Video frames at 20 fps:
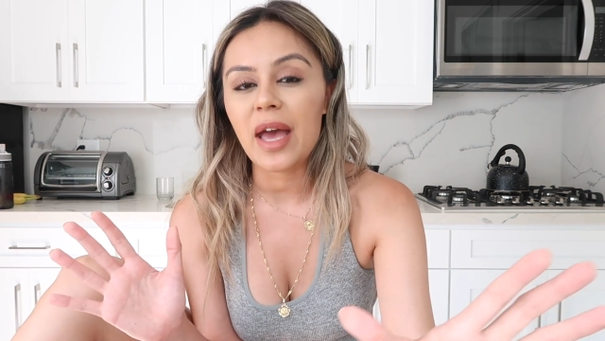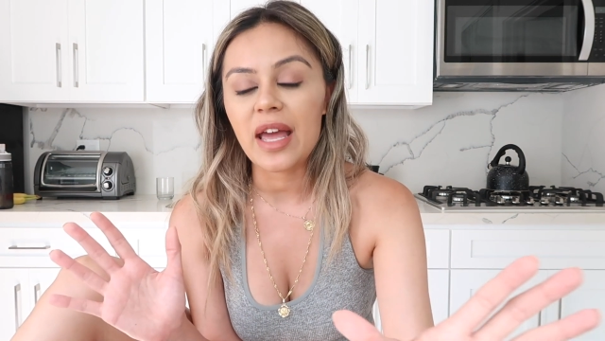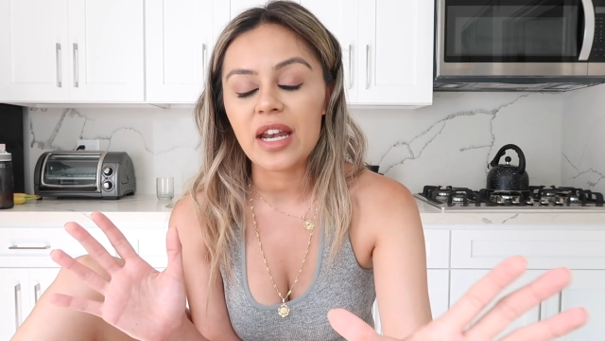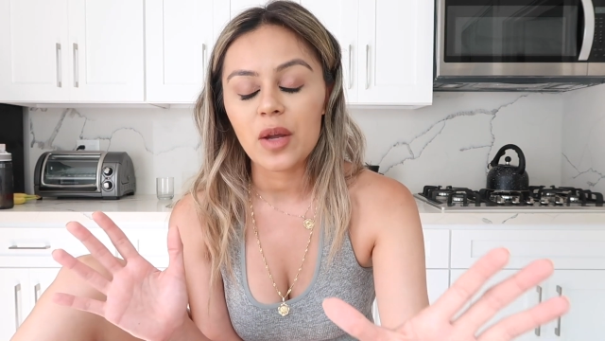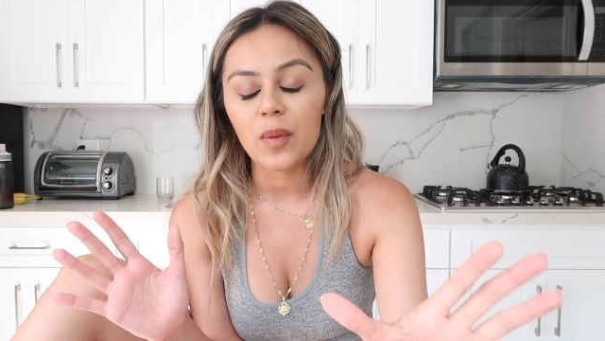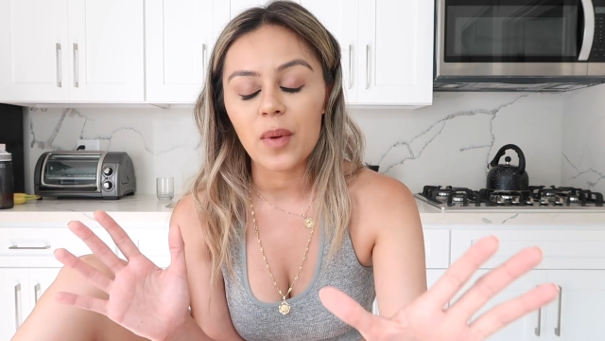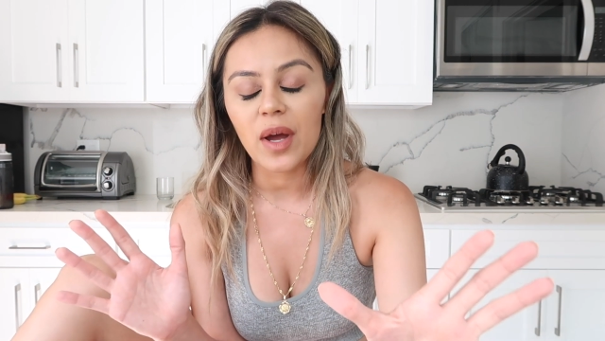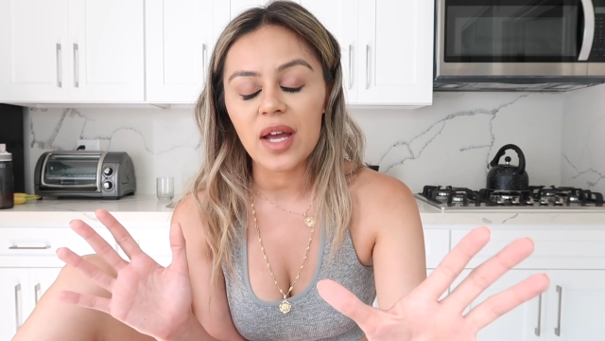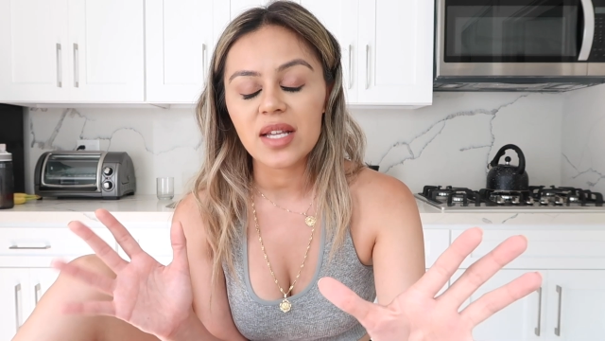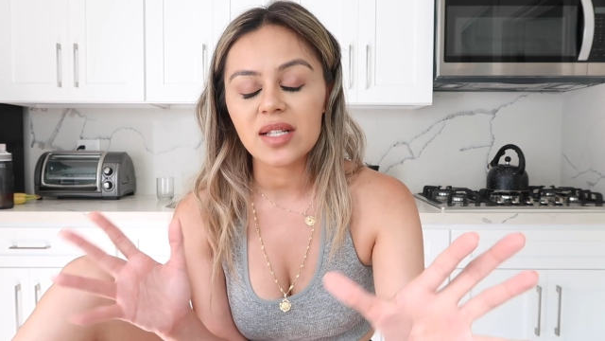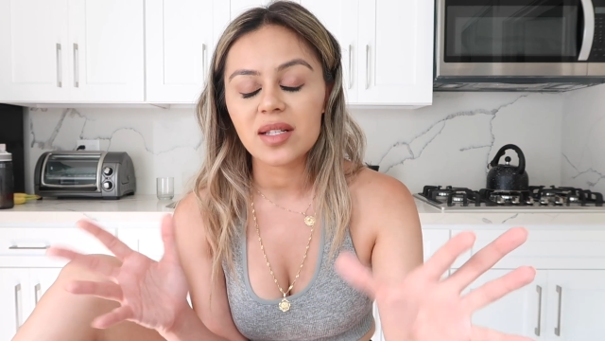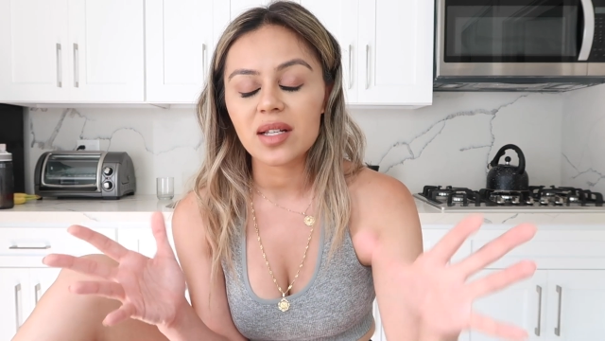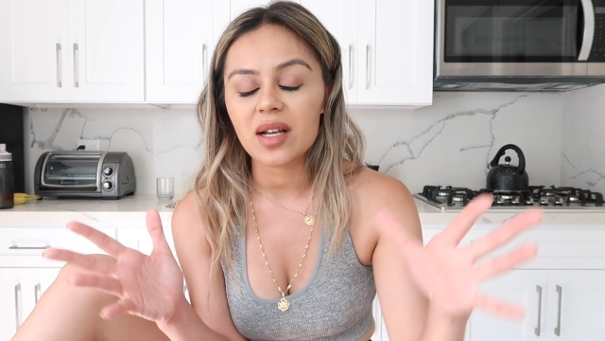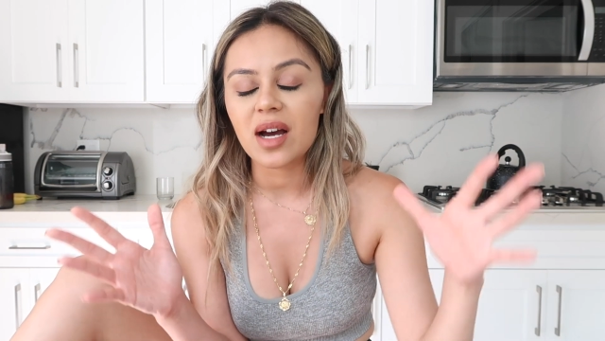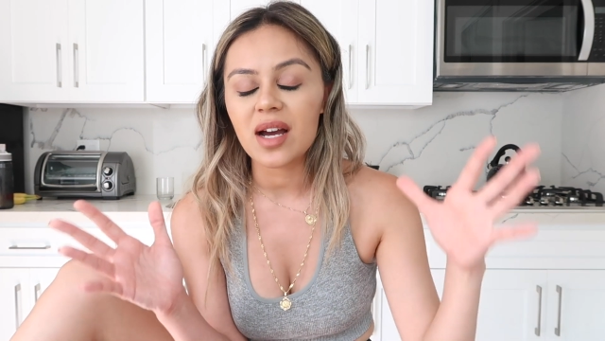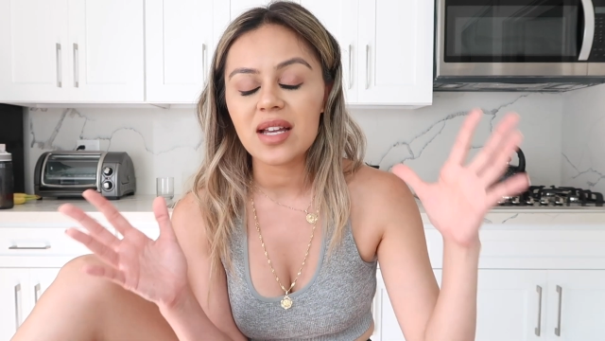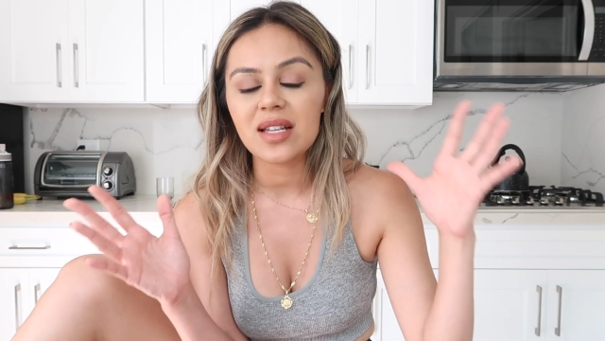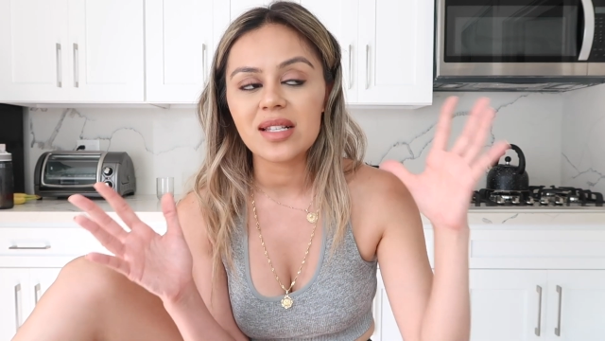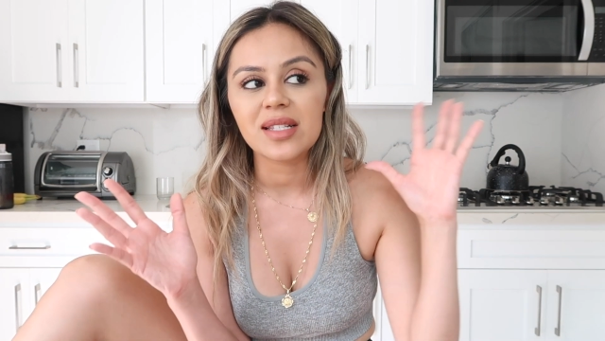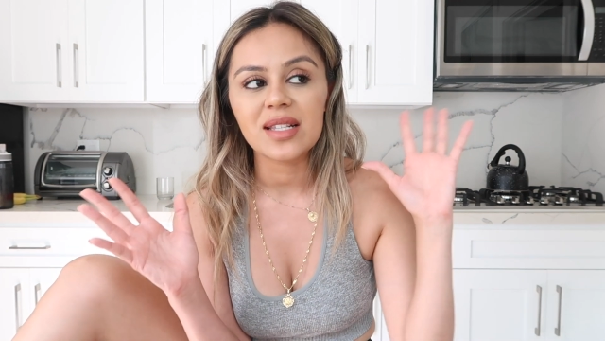But anyways,
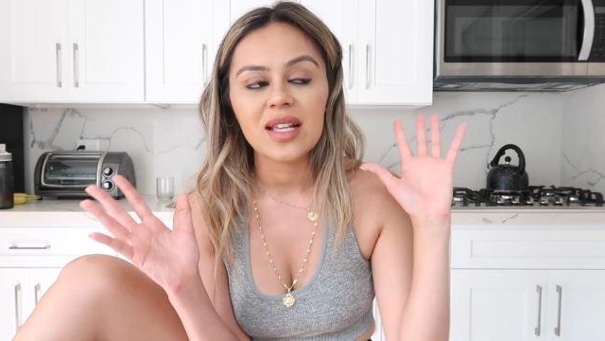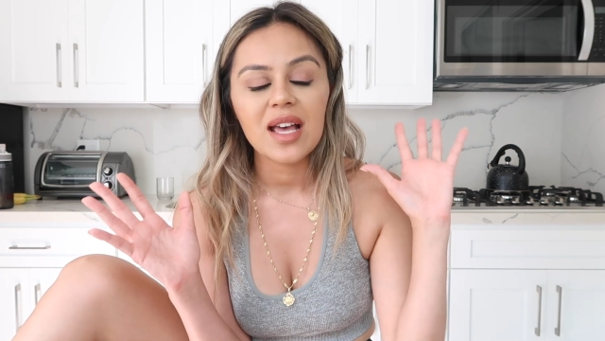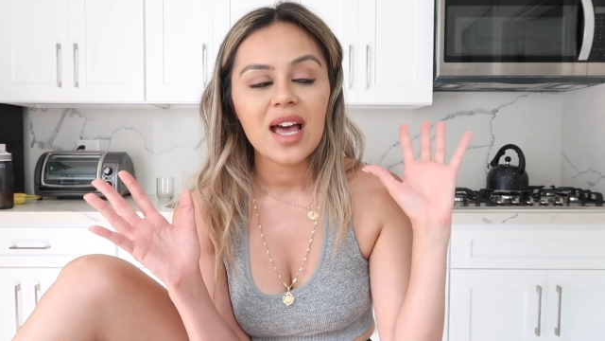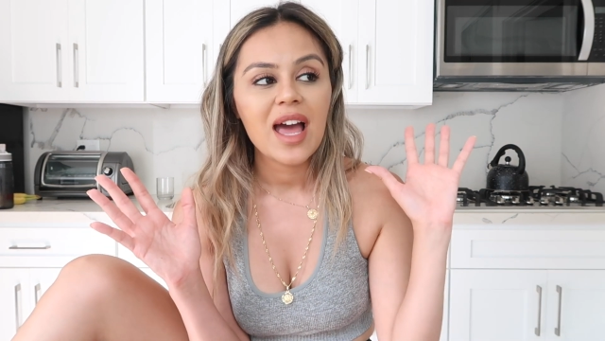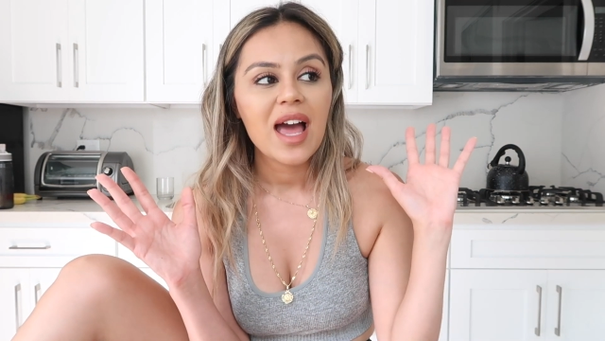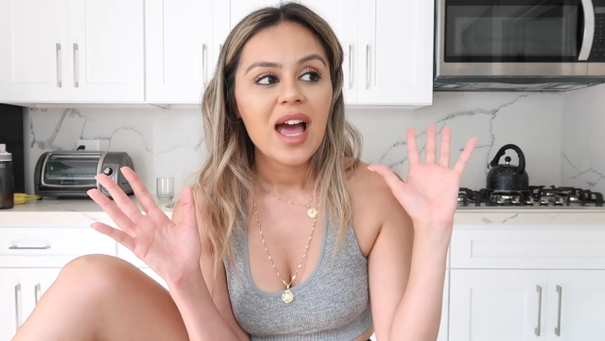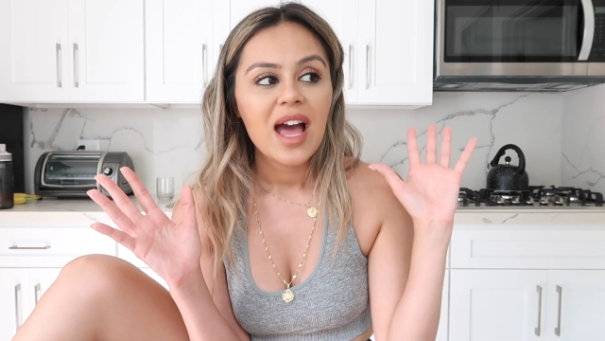guys,